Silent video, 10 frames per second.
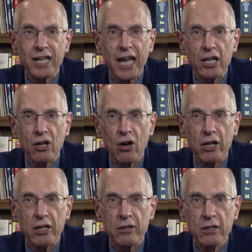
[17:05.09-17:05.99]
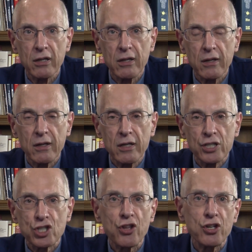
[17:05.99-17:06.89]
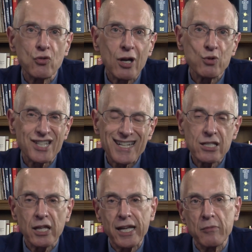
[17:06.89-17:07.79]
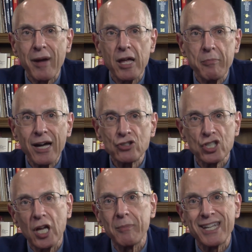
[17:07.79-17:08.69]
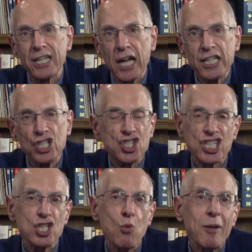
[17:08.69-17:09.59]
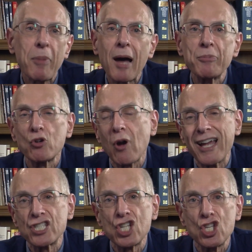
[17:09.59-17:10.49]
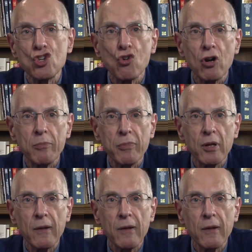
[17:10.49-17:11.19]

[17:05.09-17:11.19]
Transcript: tachycardia. So the drug was isolated by a Belgian company in nineteen sixty-one, popularized in Europe.